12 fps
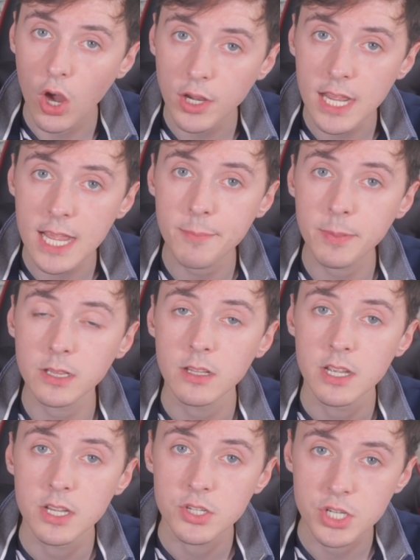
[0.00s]

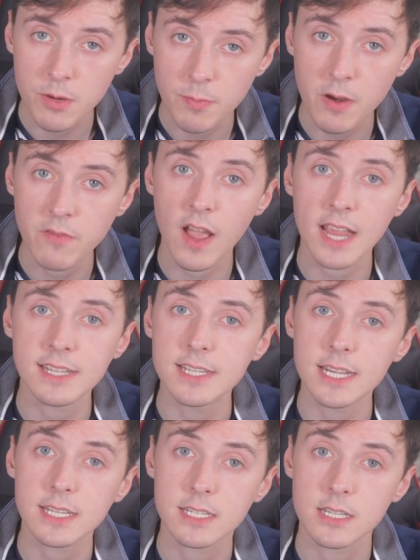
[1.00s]
unable to
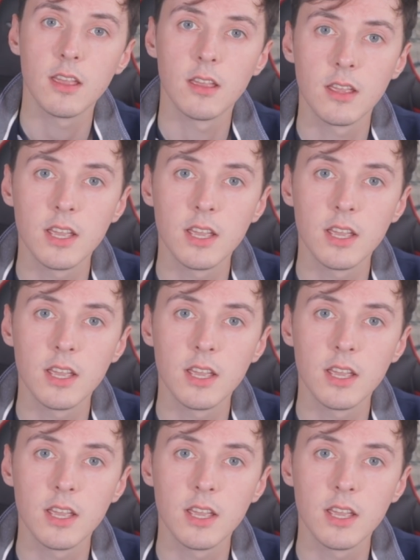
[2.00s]
provide it.